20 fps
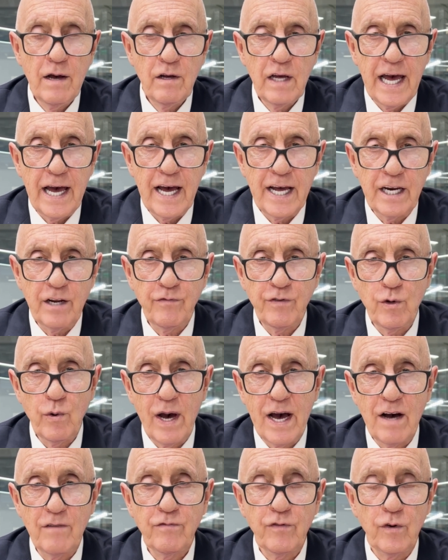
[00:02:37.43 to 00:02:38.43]
And if you
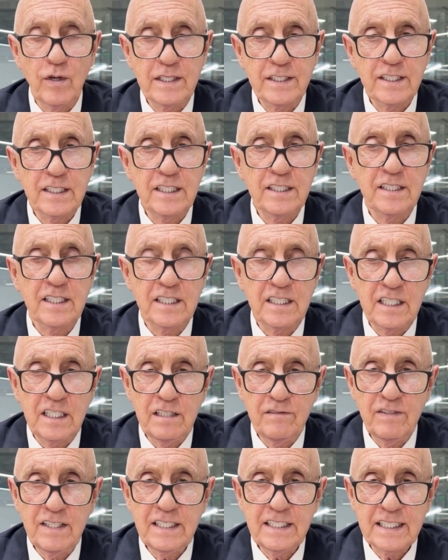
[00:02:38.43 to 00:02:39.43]
have, for instance, a
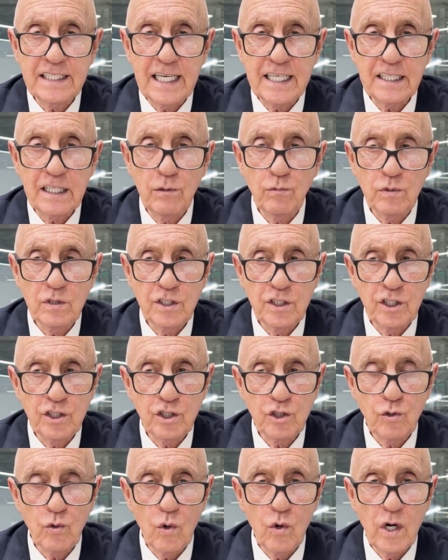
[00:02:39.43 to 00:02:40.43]
TV set that was
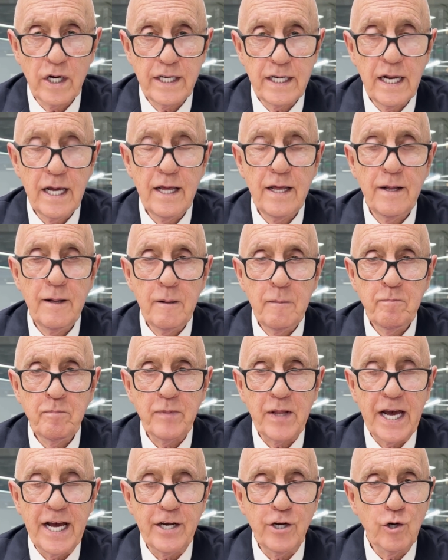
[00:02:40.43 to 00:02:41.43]
destroyed
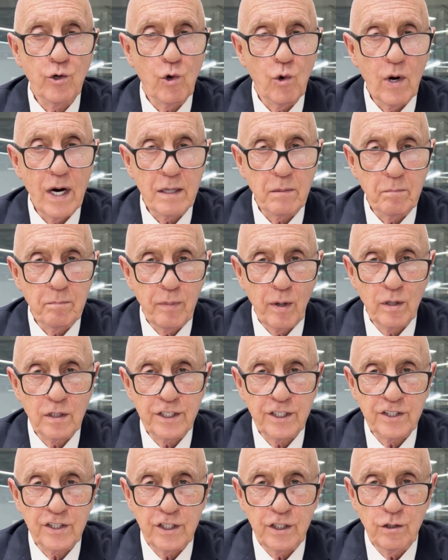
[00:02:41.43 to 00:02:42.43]
and you go out and
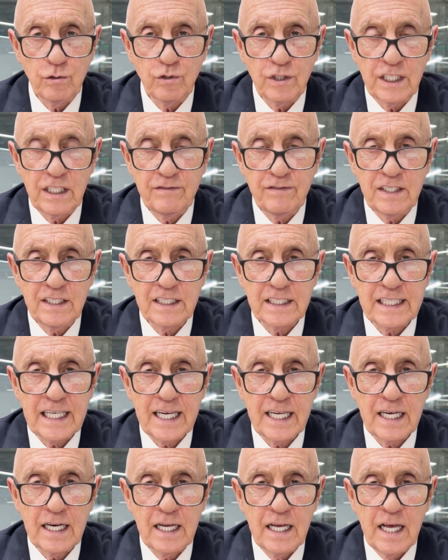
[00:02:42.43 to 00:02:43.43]
purchase a new TV
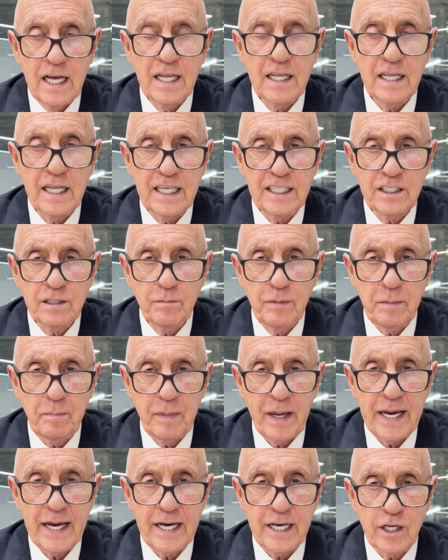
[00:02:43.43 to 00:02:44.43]
set, they should be
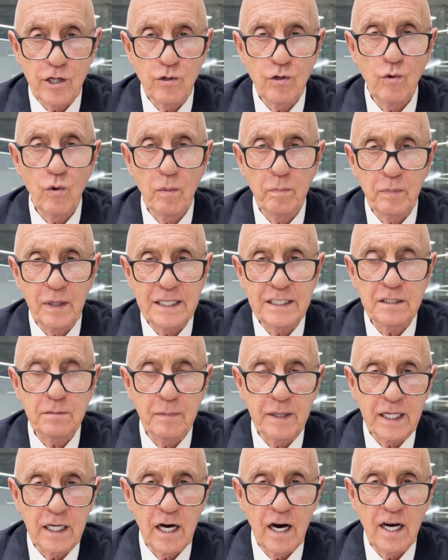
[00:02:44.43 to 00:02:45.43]
paying you the
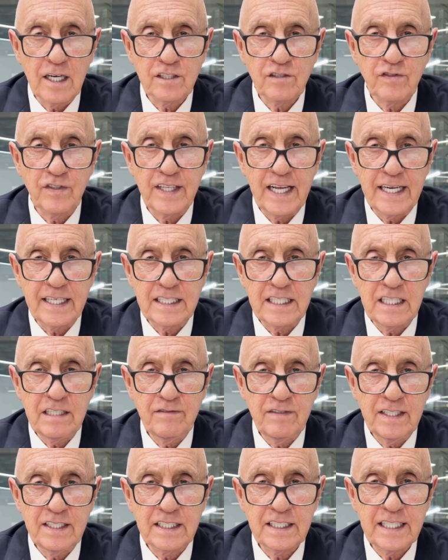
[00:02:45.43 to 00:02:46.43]
replacement cost for that
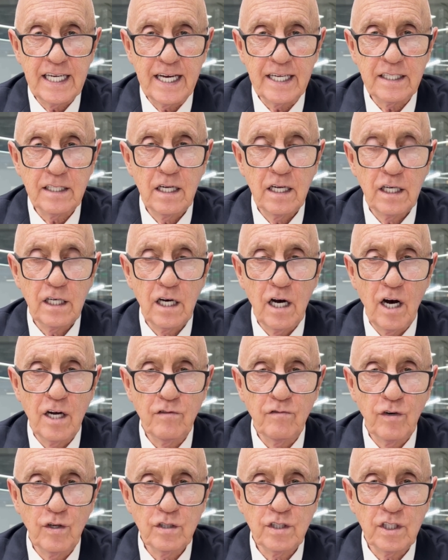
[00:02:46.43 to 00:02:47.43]
TV set.
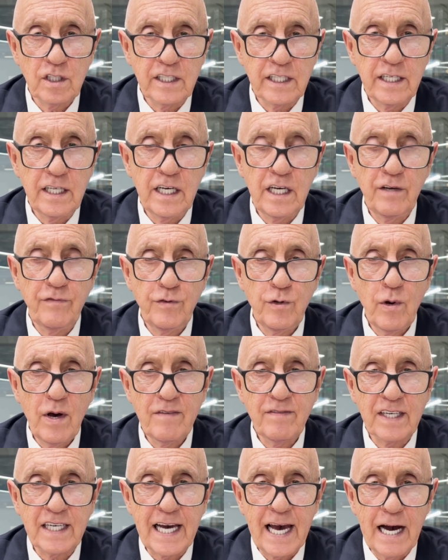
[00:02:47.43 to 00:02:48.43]
Conversely, if you have
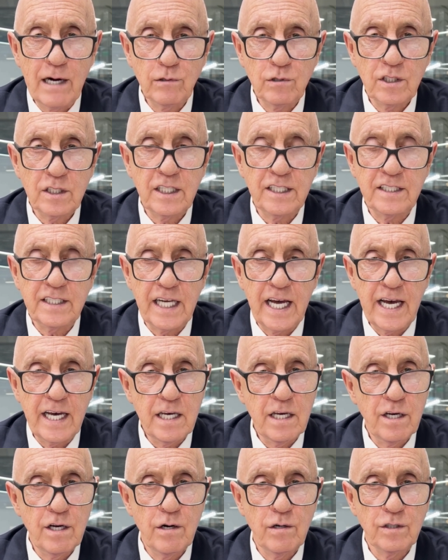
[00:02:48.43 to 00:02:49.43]
a couch that's 8
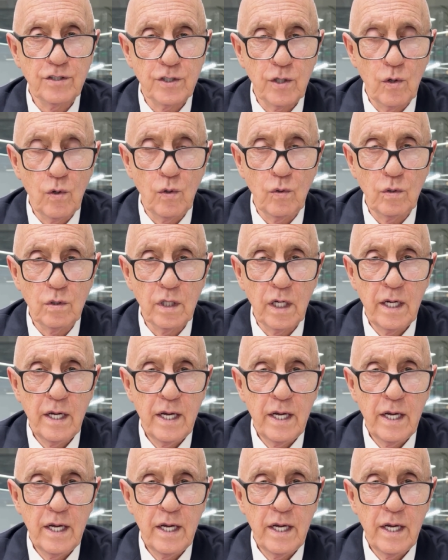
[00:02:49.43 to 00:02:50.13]
years old